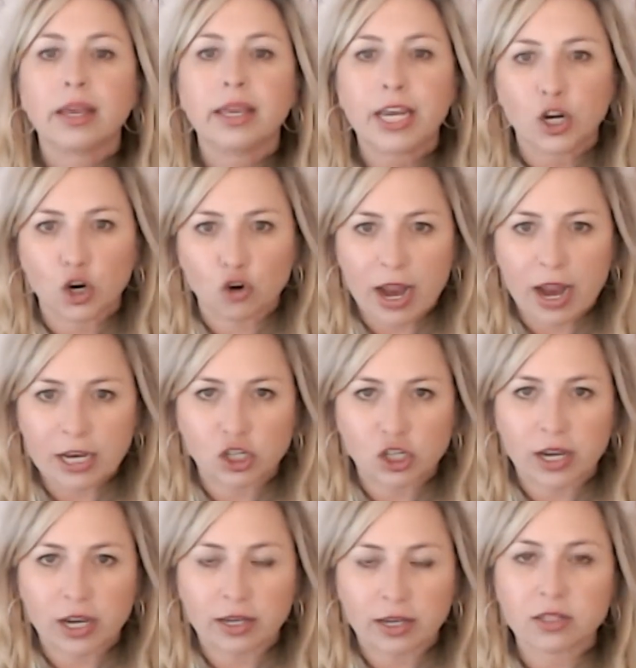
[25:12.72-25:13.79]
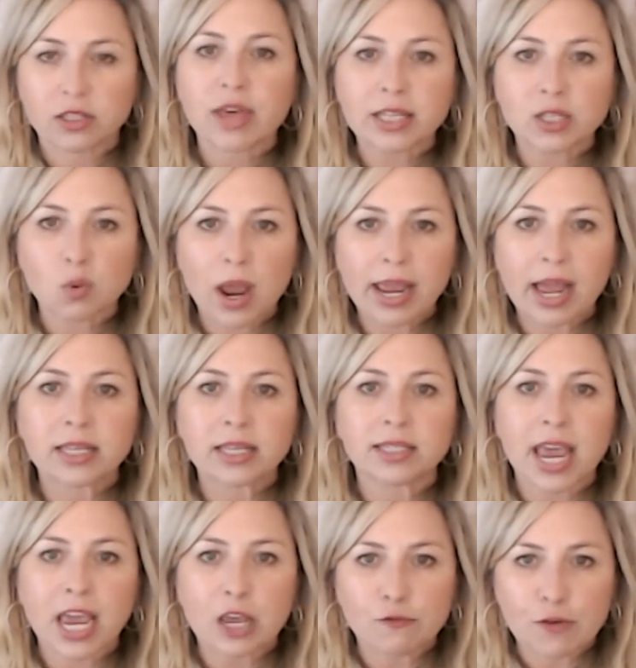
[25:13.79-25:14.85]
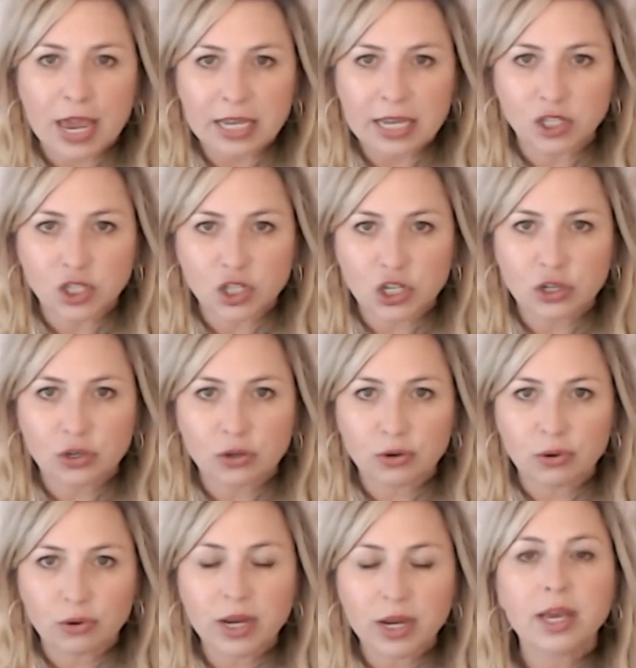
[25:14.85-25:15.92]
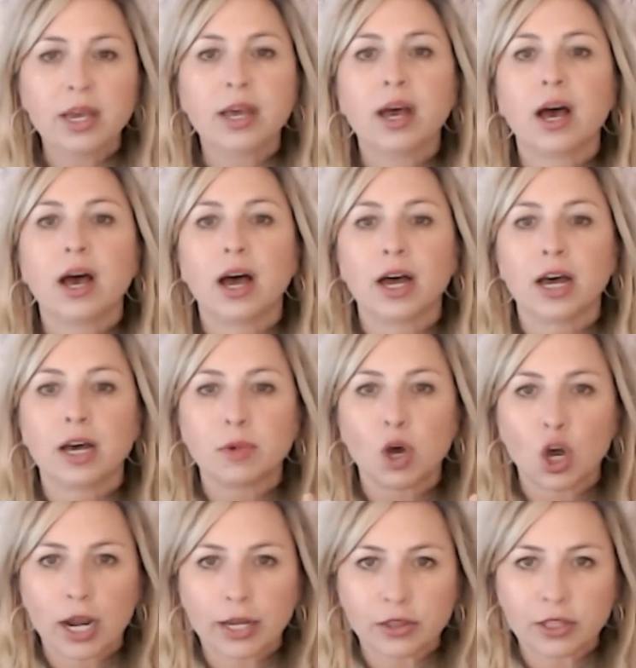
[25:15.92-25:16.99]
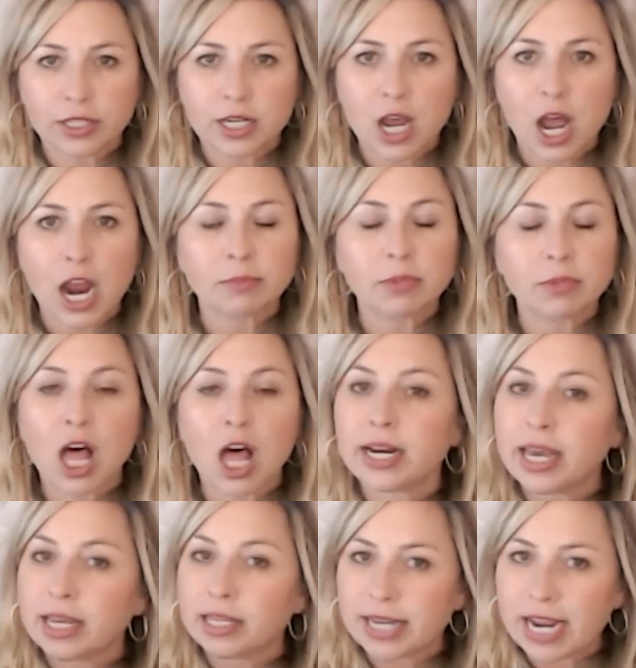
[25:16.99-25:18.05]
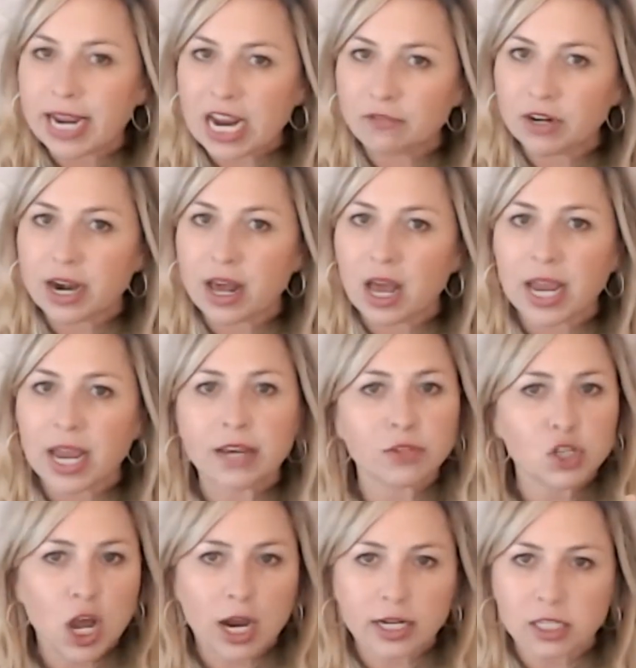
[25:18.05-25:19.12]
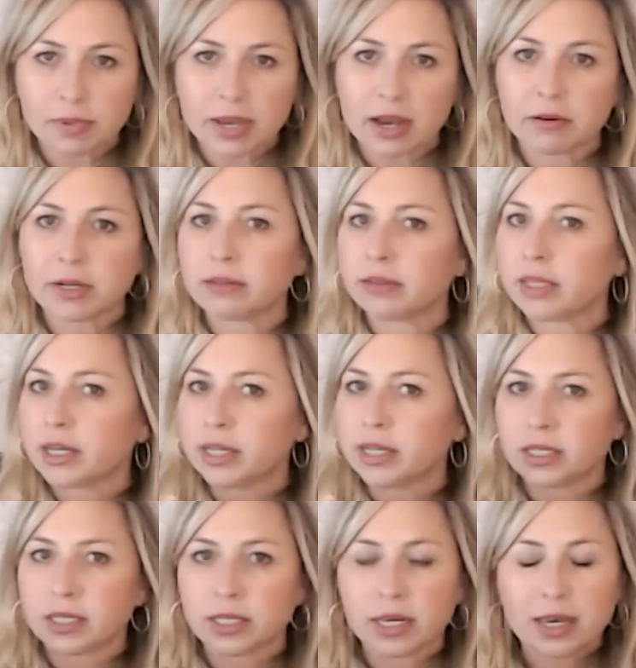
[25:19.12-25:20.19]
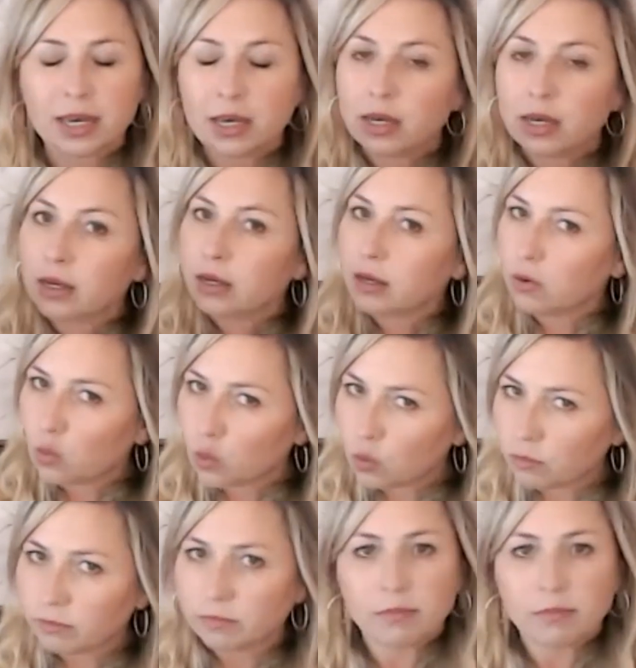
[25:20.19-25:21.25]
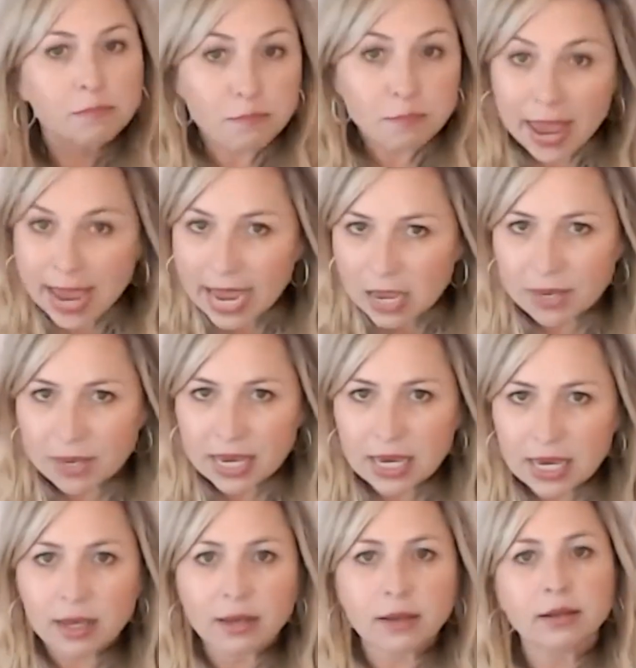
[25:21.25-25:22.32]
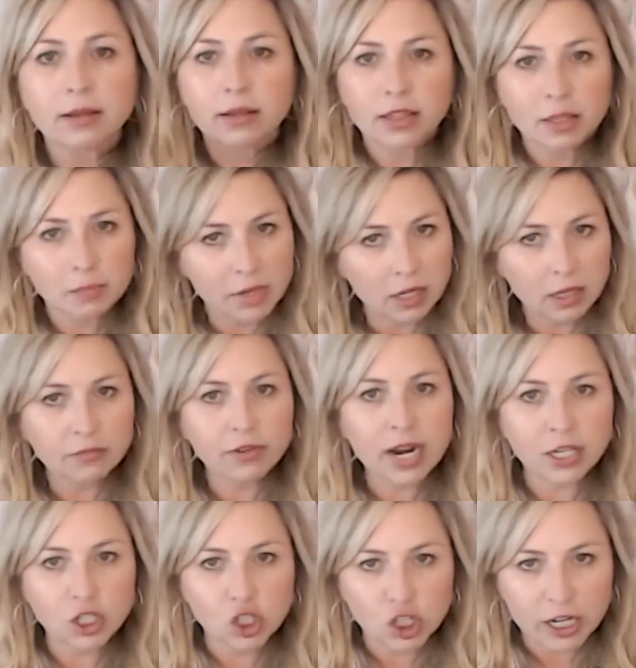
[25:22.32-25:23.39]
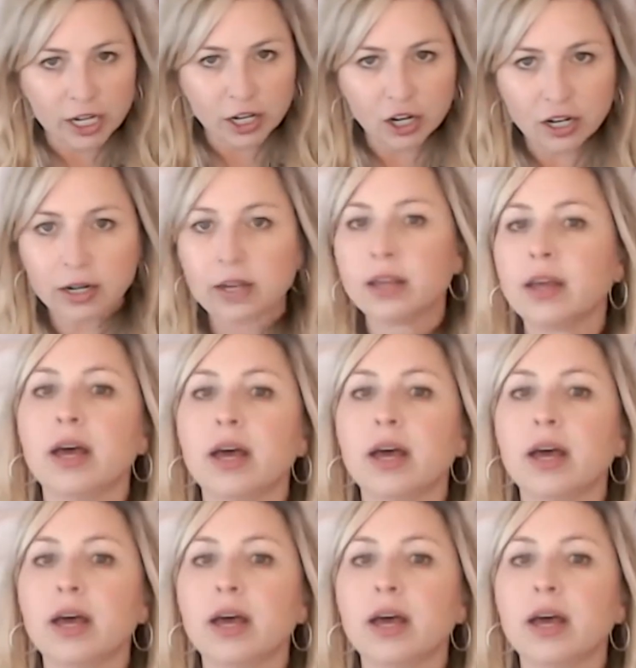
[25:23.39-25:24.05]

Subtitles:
integration. So that's why I say phase two on the timeline. And David and I have talked about this maybe the middle of next year,